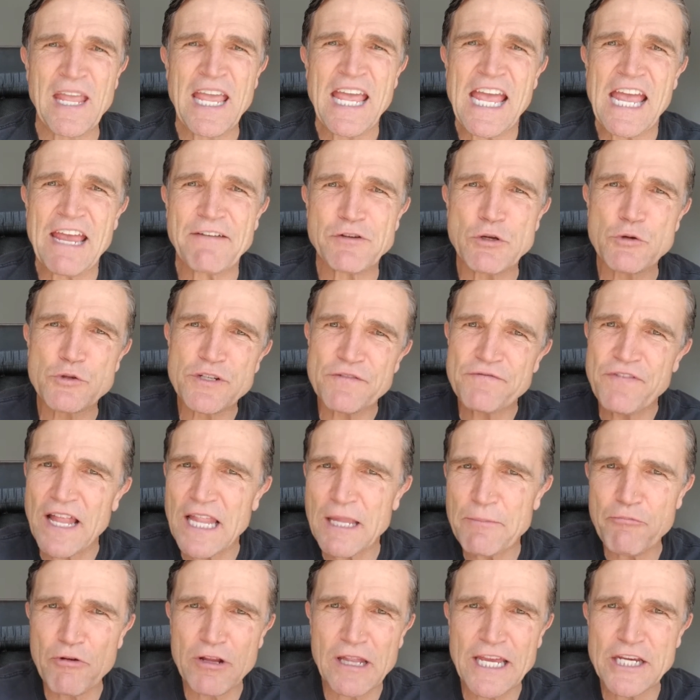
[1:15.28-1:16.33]
If you
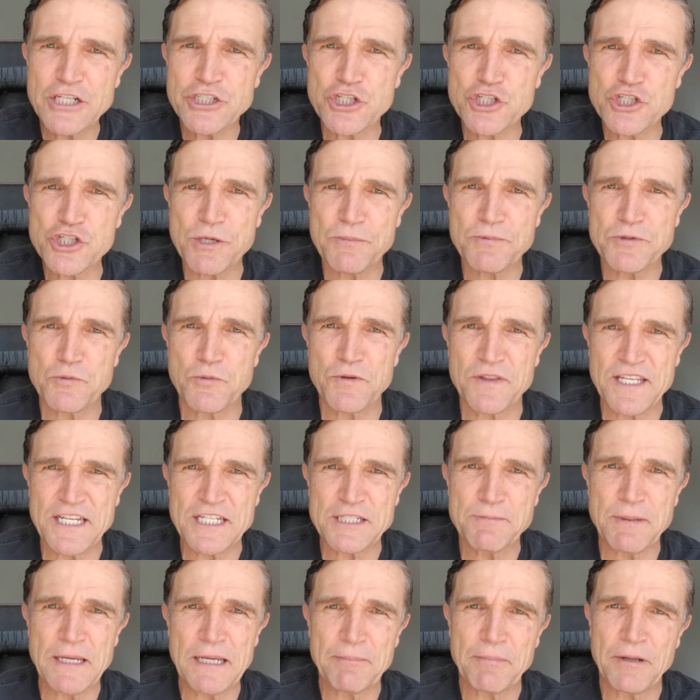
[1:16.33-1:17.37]
develop relationships with these
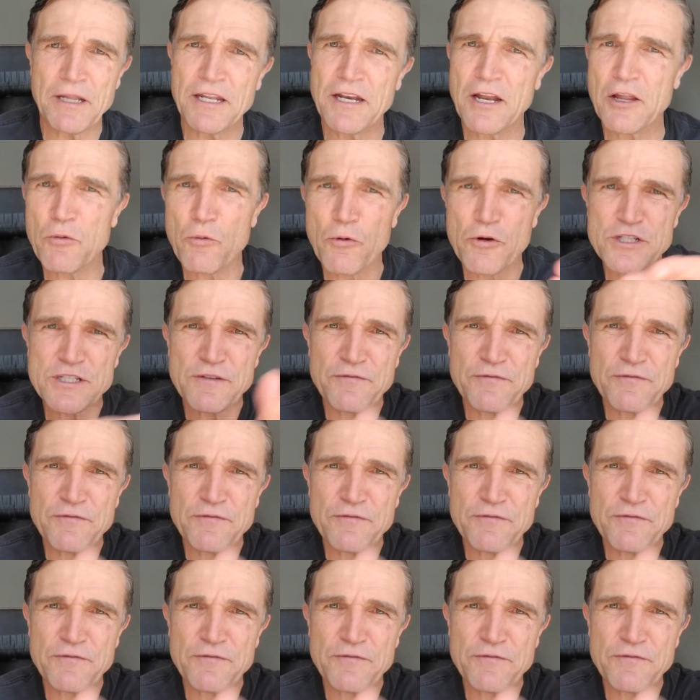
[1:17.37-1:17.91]
people, in other words,